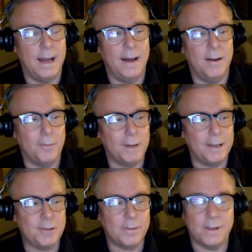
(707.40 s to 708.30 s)
really
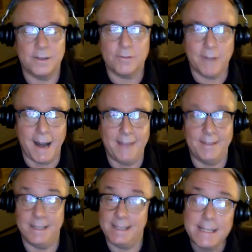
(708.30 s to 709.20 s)
sort of contrived
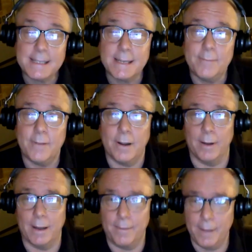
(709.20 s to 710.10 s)
and didn't seem very real.
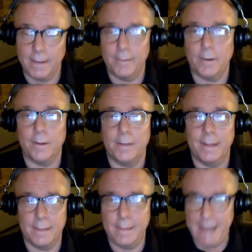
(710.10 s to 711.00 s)
I felt they were
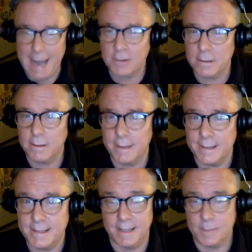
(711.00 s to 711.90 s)
theatrical
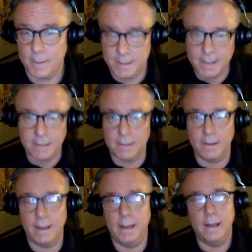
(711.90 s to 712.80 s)
conceits,
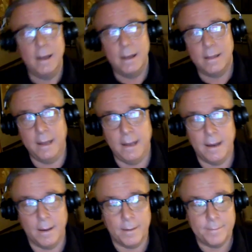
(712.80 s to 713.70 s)
particularly
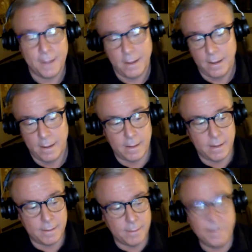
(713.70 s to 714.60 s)
the
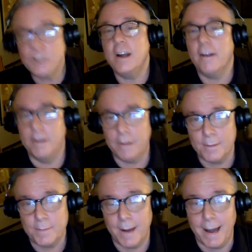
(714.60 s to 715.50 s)
missionary who
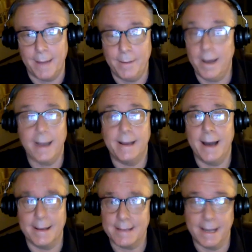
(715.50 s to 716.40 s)
comes by. I mean, my
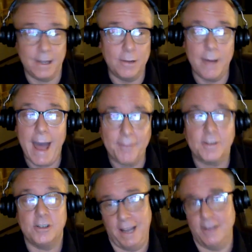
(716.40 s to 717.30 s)
God, it's like you have to
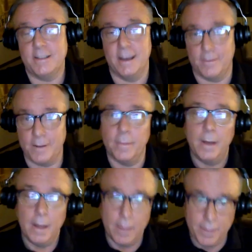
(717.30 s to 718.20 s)
change that from
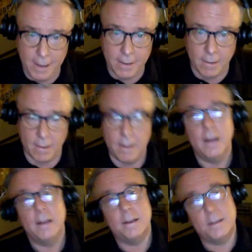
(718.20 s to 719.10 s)
theater
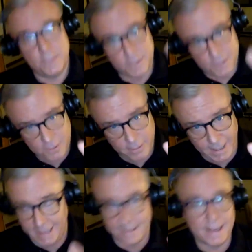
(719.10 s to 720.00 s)
to the
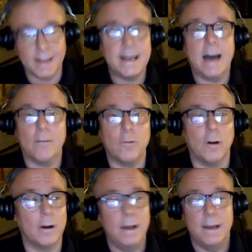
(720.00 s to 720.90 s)
screen. It does not
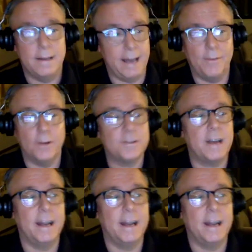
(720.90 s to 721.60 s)
work to have those kind of